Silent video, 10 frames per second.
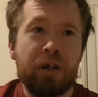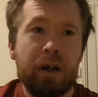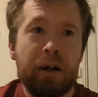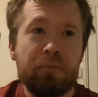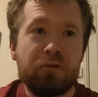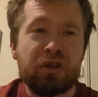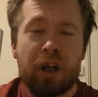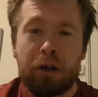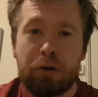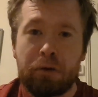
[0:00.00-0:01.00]
to
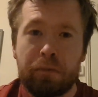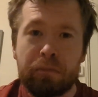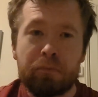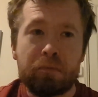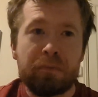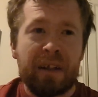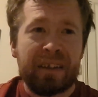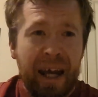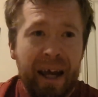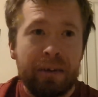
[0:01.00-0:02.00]
show they
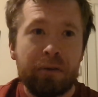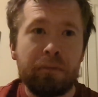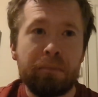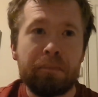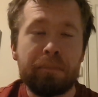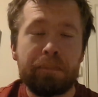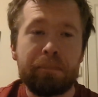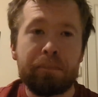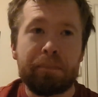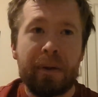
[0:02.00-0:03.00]
can
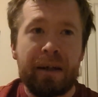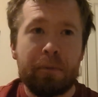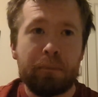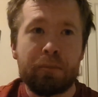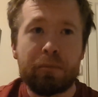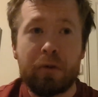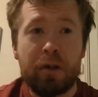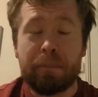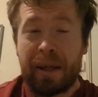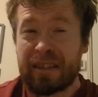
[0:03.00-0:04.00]
play
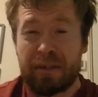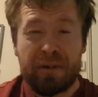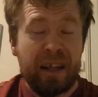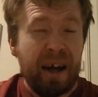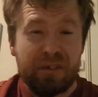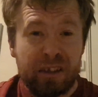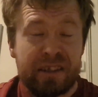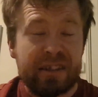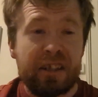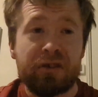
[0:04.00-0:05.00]
better than they have done
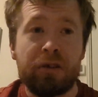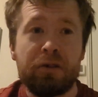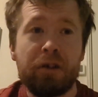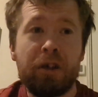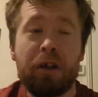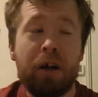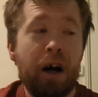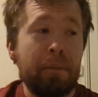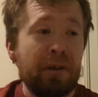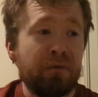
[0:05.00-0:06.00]
this season.
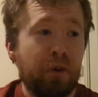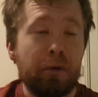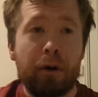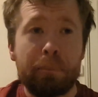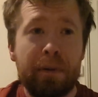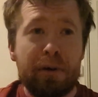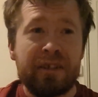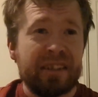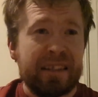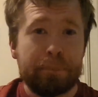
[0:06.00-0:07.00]
I mean, for long
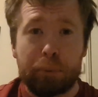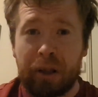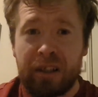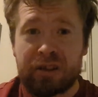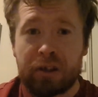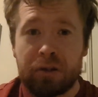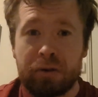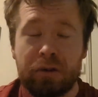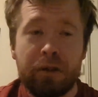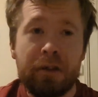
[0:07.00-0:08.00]
periods against
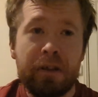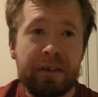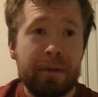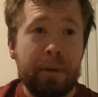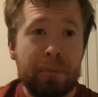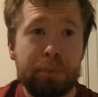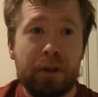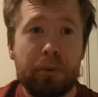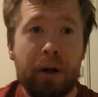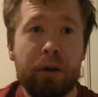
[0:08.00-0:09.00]
Brighton, they played
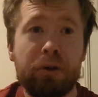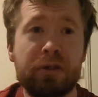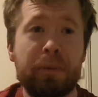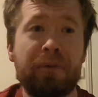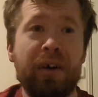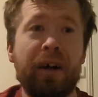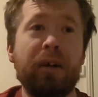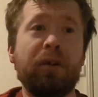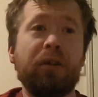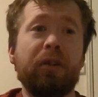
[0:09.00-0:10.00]
pretty well, to be fair.